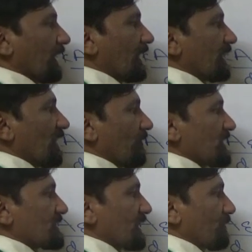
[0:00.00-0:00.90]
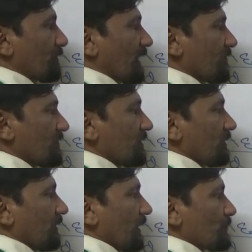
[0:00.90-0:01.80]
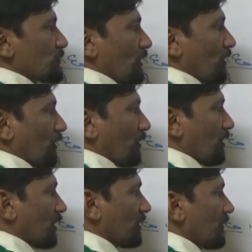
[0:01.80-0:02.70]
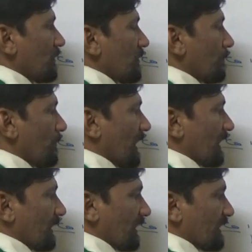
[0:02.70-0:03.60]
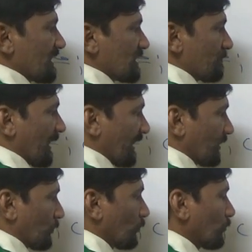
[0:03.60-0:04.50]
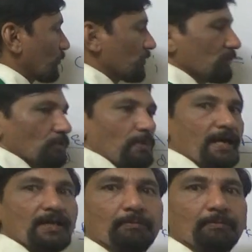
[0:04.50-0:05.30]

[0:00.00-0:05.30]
Area wise same epsilon naught by D by 2. Why?